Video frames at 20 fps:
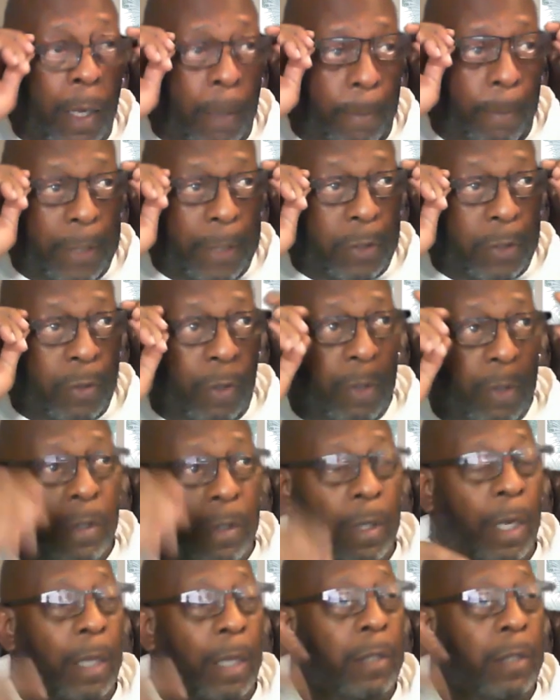based
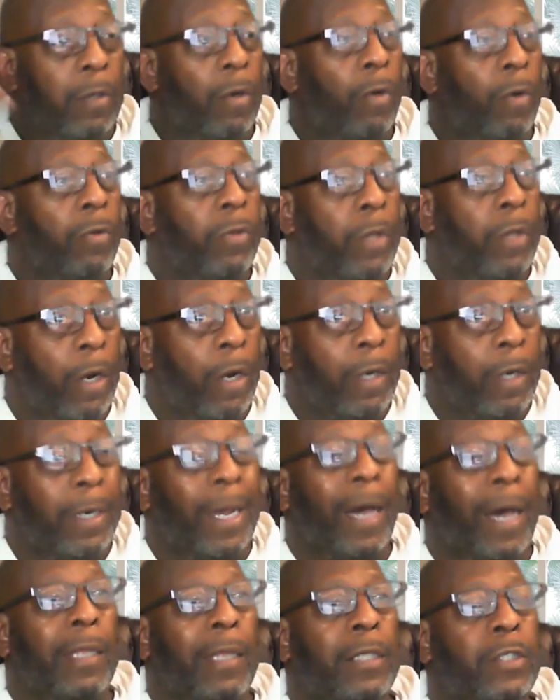on, you know, their
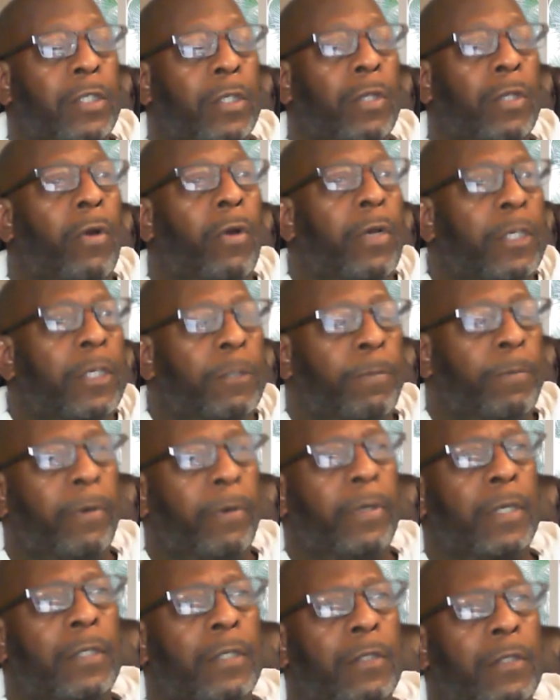knowledge and their
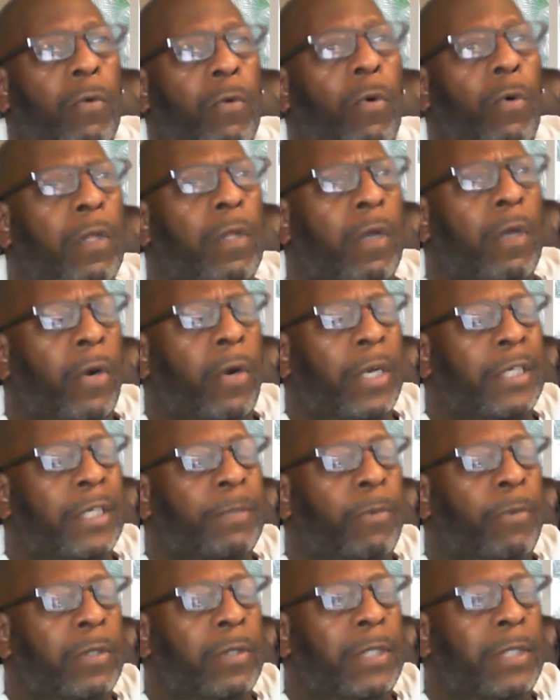experience or their
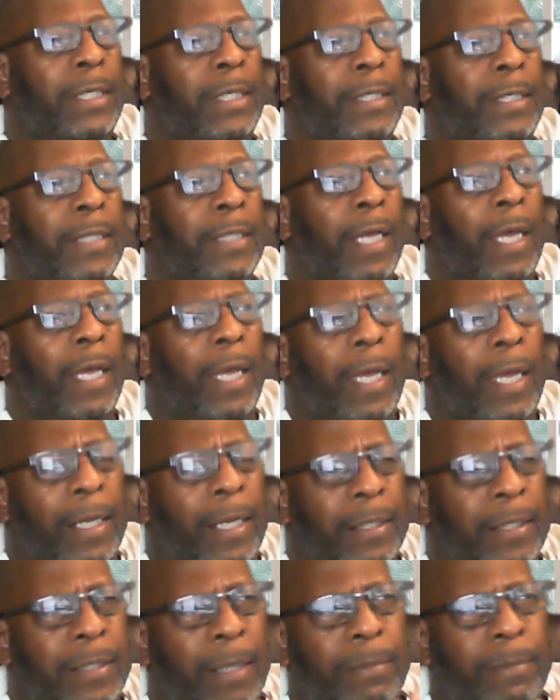expertise.
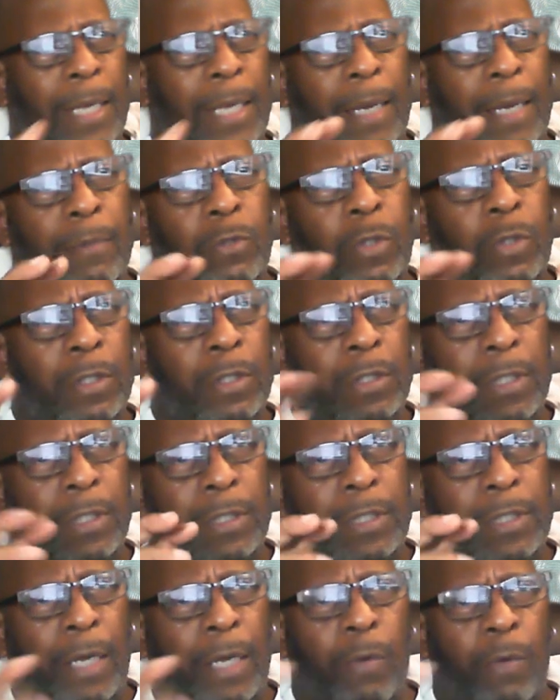And sometimes you can
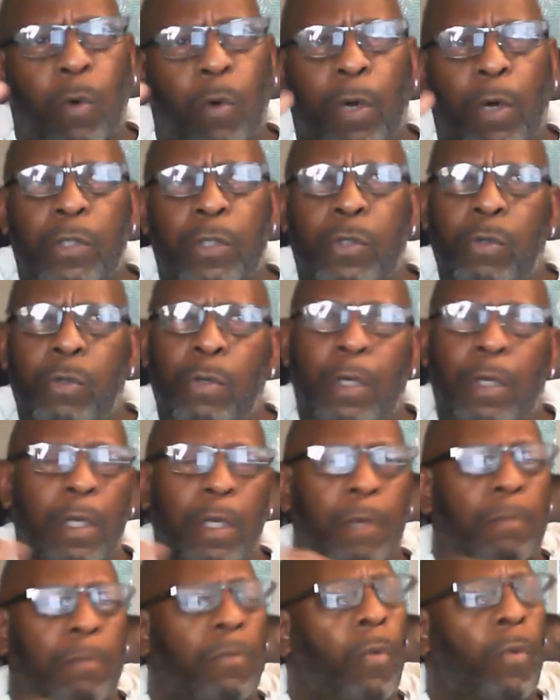just take one or two
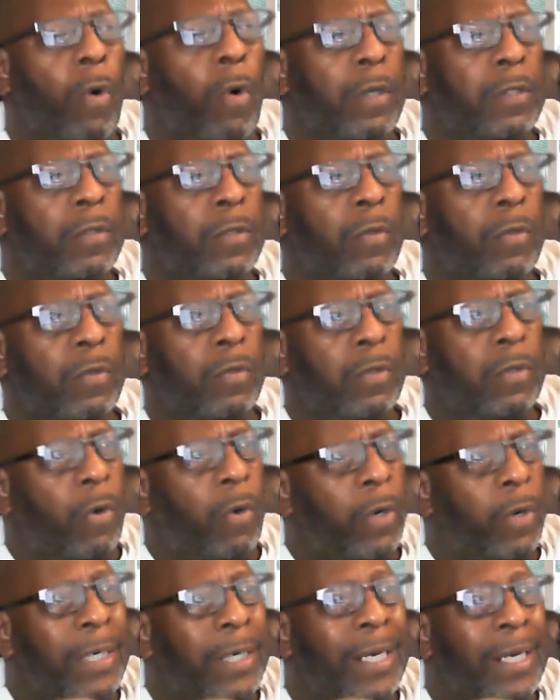little morsels
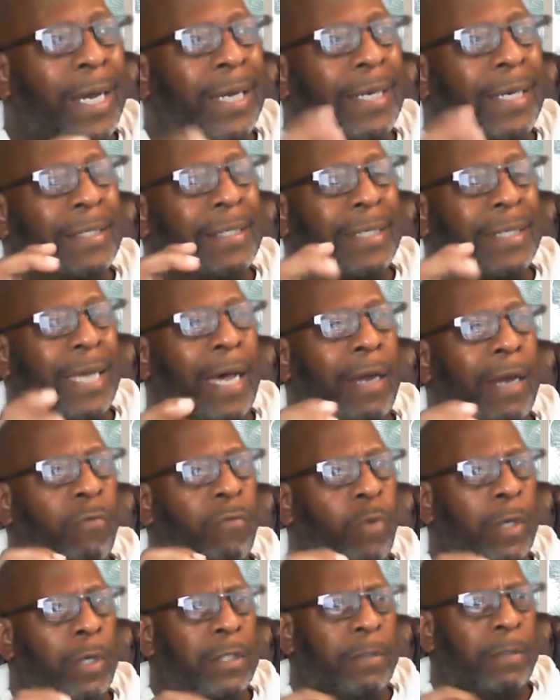or nuggets out of
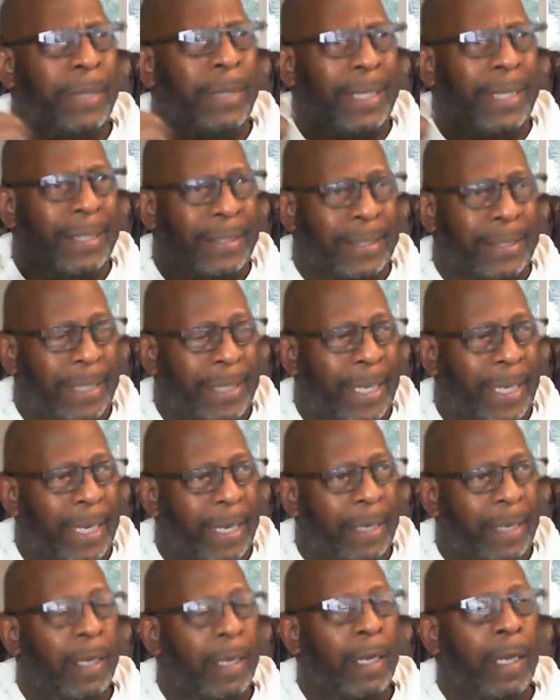what's being
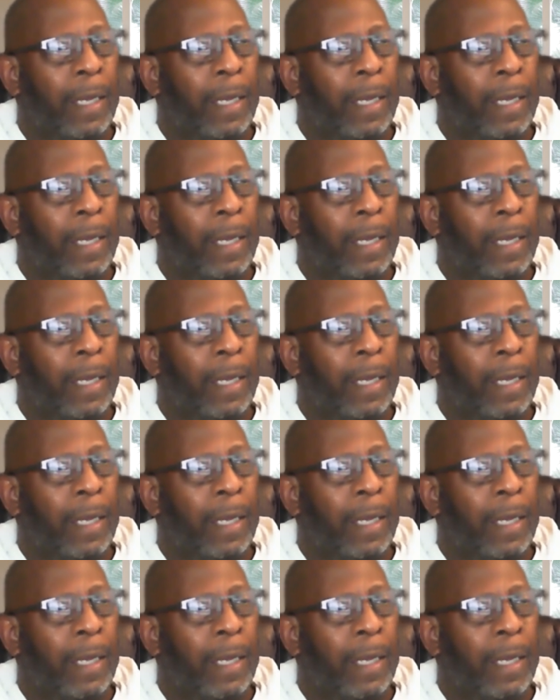said,